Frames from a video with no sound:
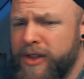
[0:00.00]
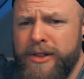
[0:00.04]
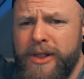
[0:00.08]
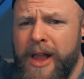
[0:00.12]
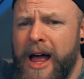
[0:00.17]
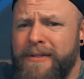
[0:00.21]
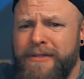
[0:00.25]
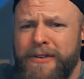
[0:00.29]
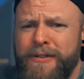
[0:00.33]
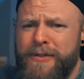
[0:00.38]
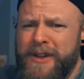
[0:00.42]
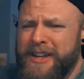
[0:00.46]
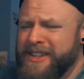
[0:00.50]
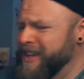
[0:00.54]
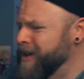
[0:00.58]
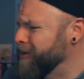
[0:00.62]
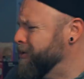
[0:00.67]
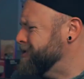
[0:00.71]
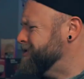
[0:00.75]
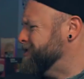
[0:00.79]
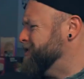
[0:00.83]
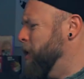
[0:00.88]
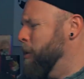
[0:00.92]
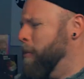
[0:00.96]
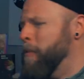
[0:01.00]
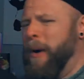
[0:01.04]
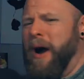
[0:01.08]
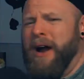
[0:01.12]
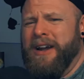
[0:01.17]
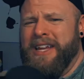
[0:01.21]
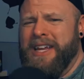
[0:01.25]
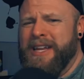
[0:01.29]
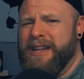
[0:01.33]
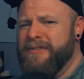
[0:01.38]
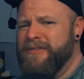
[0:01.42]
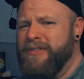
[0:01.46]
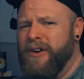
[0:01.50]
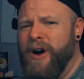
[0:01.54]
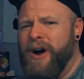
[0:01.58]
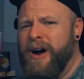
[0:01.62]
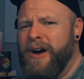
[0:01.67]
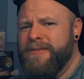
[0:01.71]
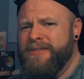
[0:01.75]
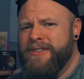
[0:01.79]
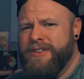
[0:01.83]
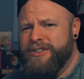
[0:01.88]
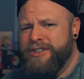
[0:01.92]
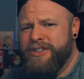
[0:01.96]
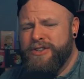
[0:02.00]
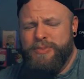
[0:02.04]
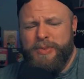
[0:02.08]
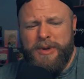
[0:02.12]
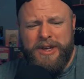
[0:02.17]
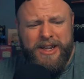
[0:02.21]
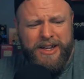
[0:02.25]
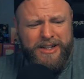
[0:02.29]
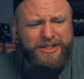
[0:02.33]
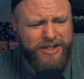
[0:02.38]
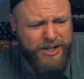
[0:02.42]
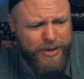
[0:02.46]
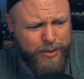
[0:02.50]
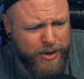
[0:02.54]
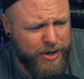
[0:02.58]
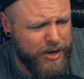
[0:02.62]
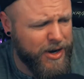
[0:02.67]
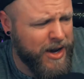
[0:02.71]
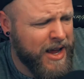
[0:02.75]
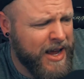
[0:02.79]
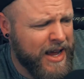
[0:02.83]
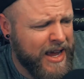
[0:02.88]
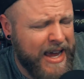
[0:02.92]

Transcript: the love of it. There was no money involved. It's just because you were